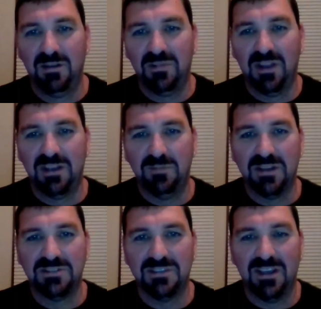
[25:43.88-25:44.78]
Glad you
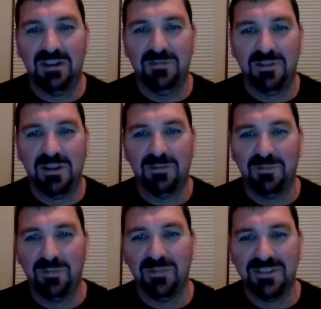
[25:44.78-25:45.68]
mentioned that one. I
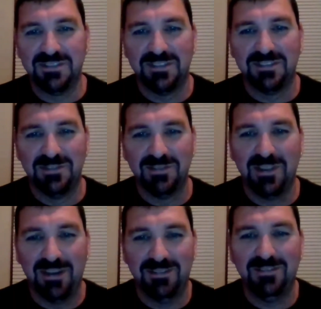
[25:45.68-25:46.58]
remember listening to
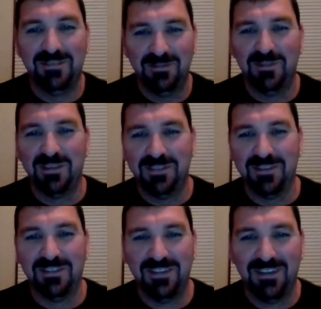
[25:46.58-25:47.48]
that with you,
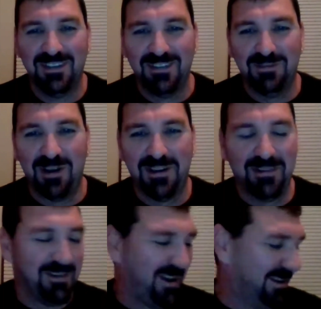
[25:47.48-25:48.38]
riding
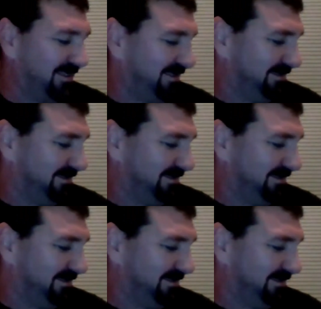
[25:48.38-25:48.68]
around.